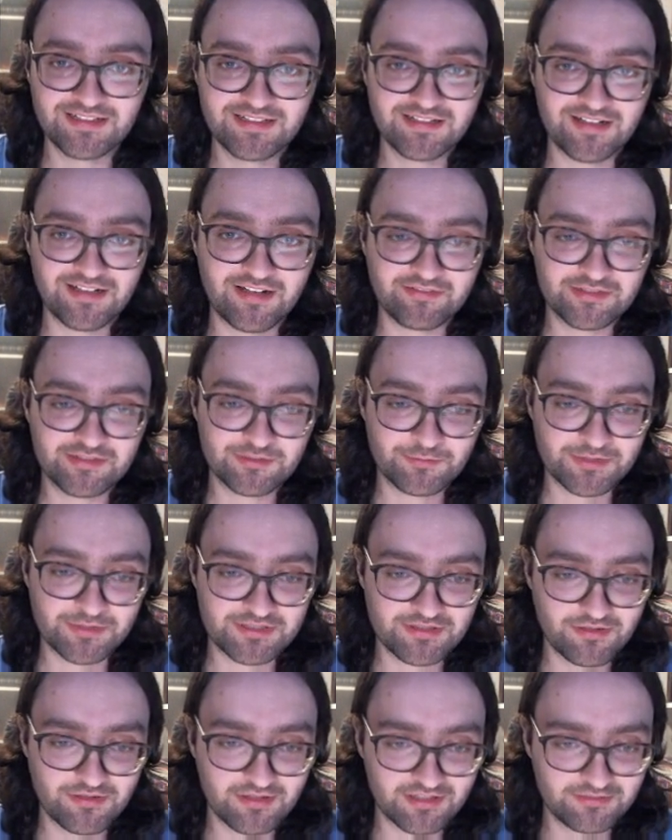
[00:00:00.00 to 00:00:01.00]
after
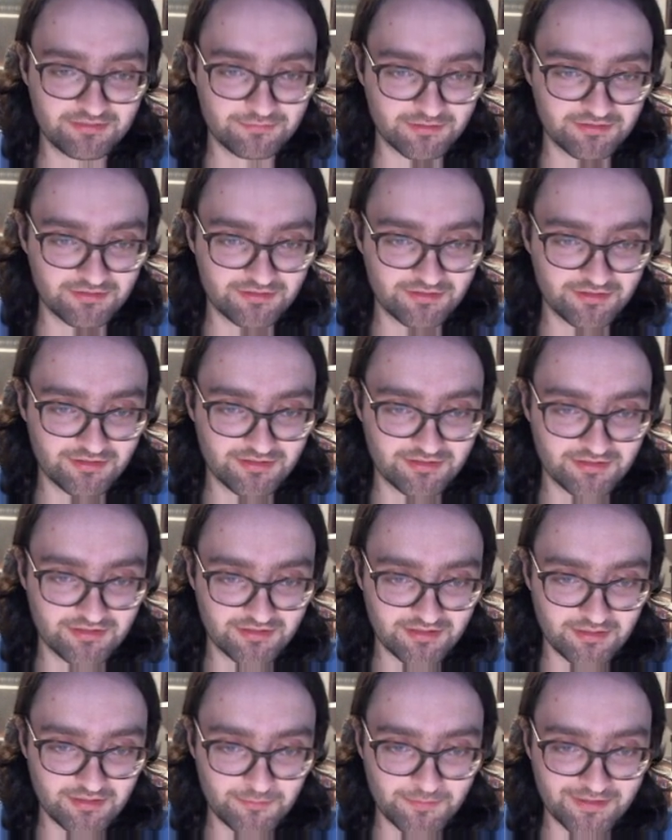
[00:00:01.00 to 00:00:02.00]
which this was good.
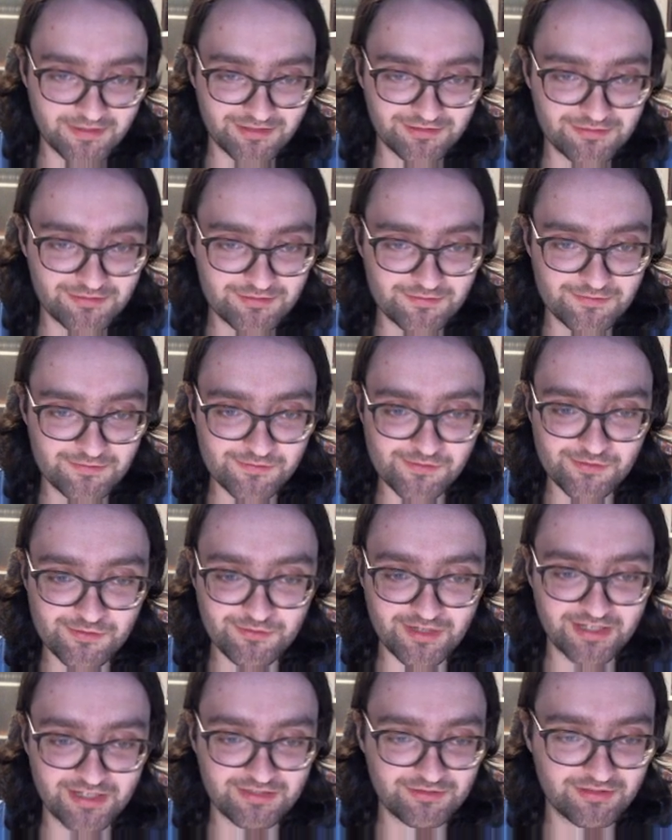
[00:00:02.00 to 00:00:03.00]
We got two
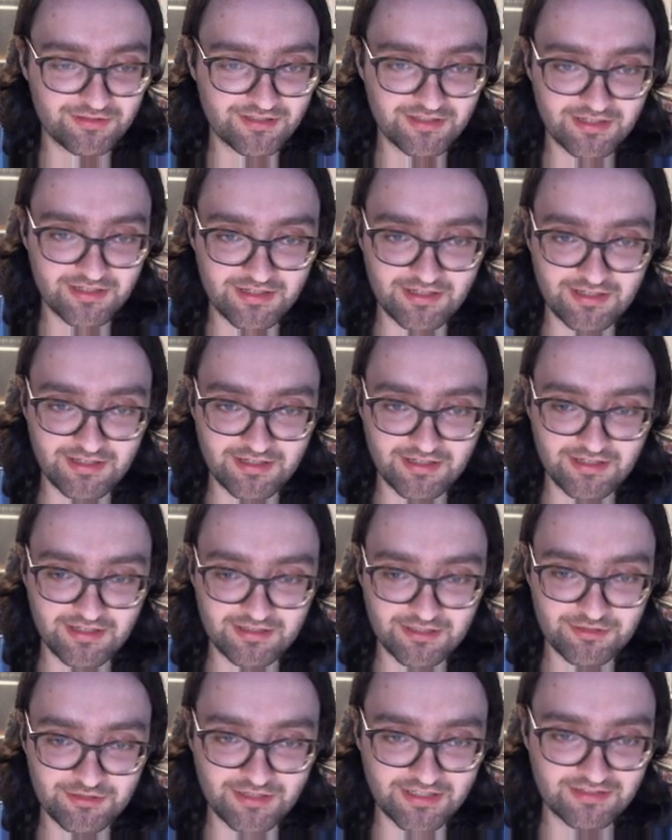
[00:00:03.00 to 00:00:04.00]

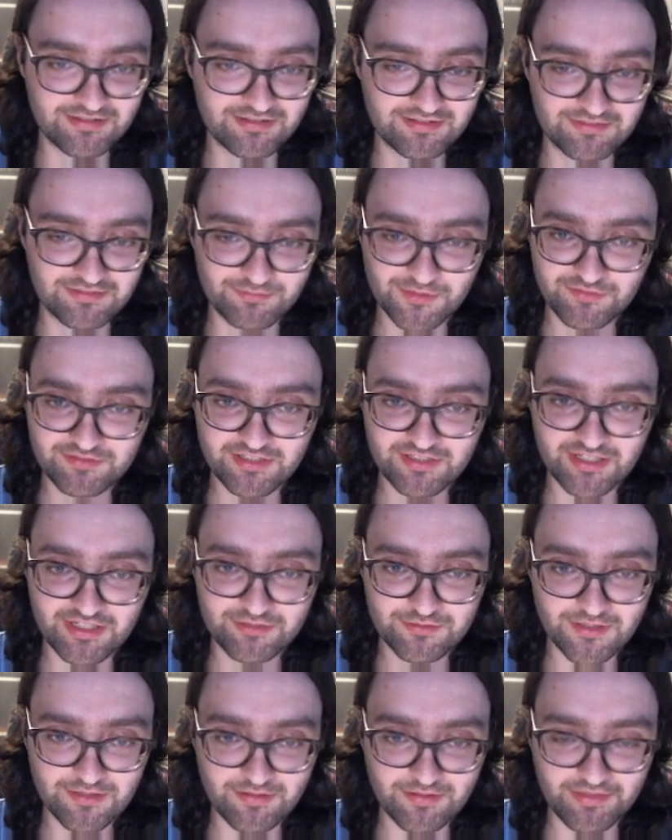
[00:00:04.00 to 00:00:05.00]
great moves in a
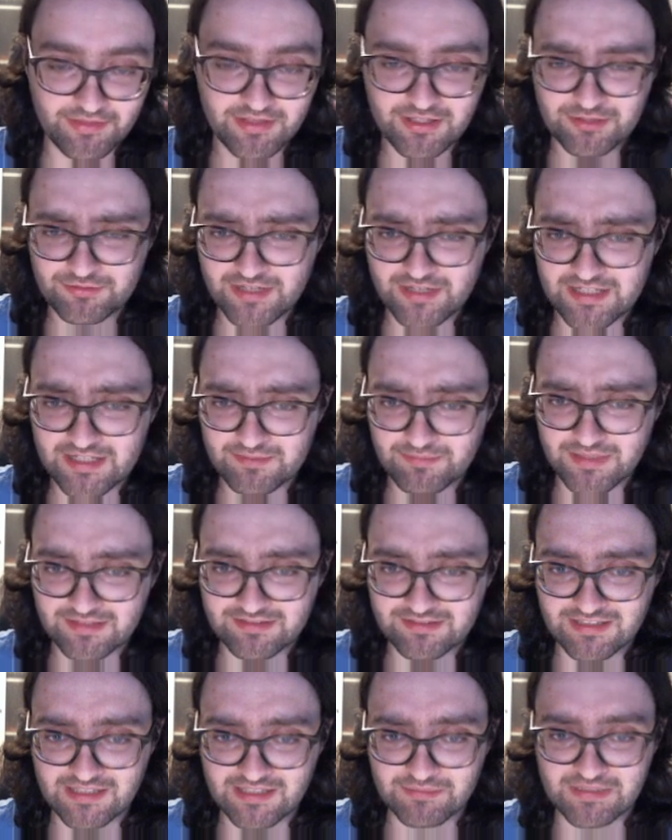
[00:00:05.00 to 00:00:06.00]
row. I think great
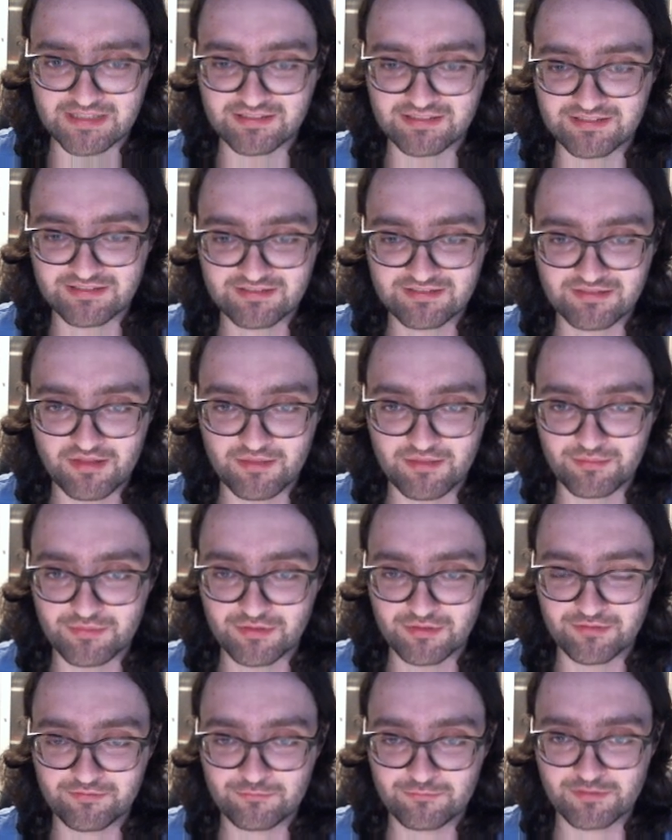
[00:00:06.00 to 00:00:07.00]
basically means the
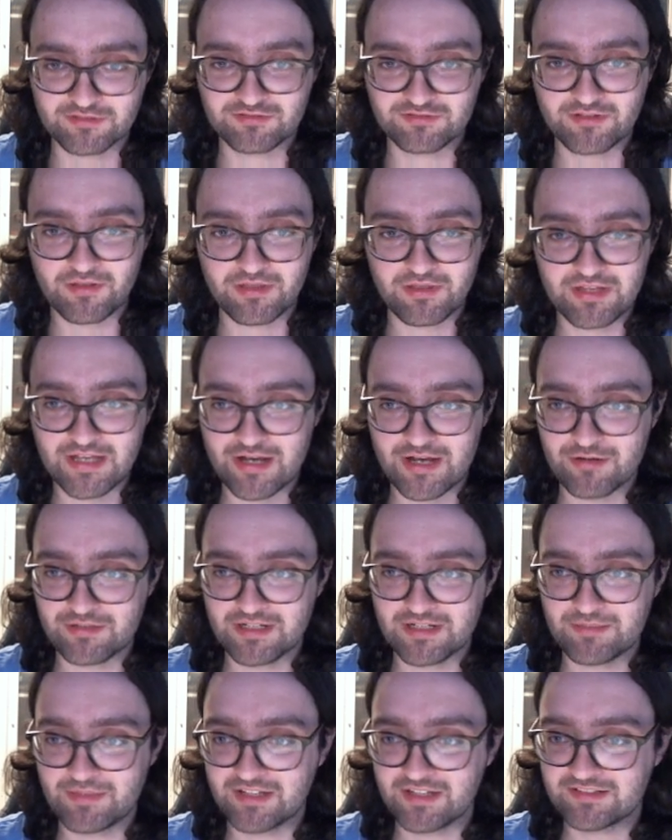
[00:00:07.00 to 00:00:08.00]
move was the
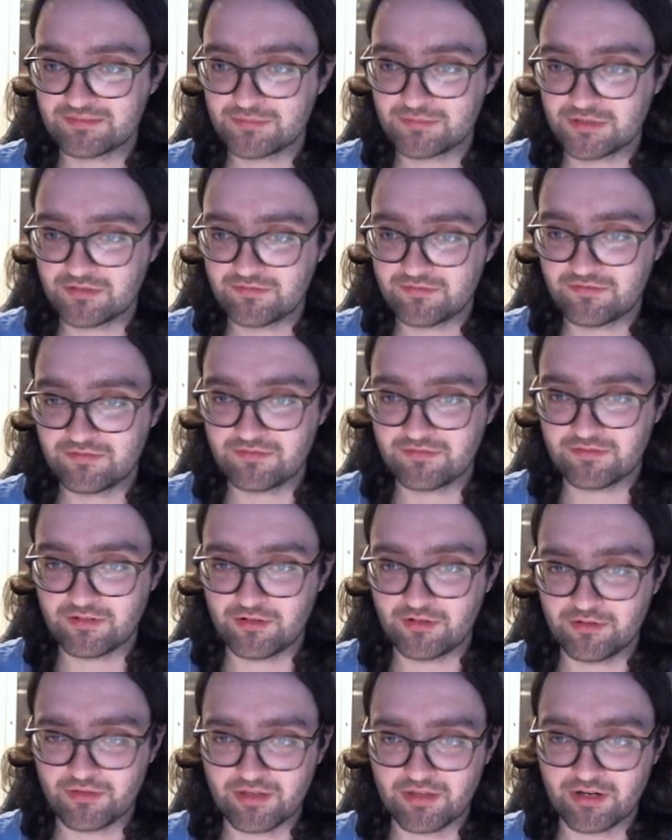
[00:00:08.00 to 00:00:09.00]
only best move,
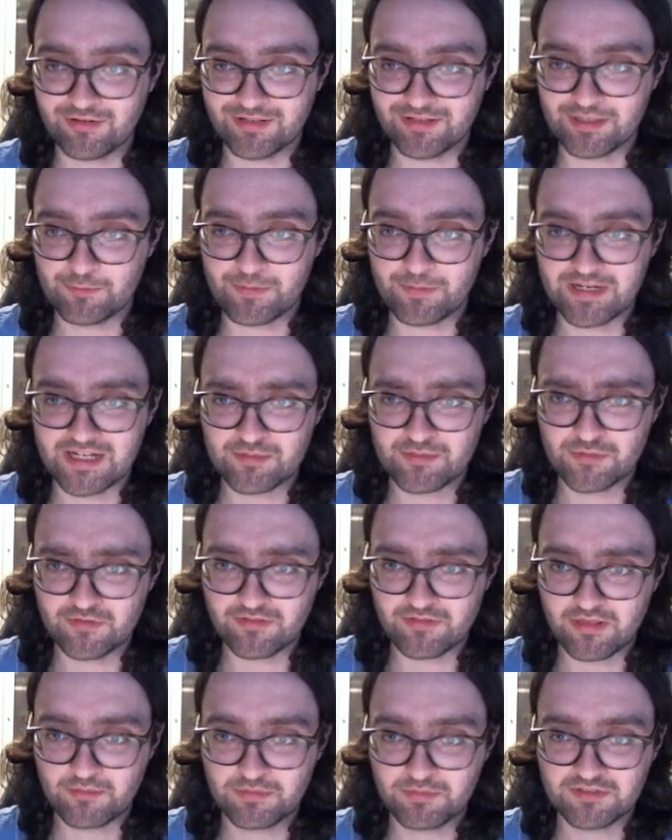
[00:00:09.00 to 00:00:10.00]
or the only winning move
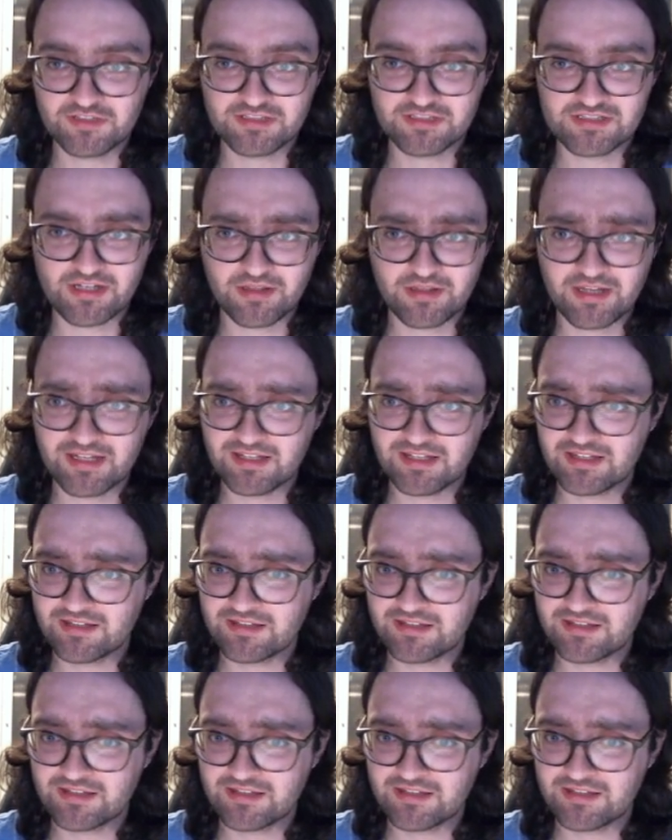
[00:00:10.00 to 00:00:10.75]
in the position, I think.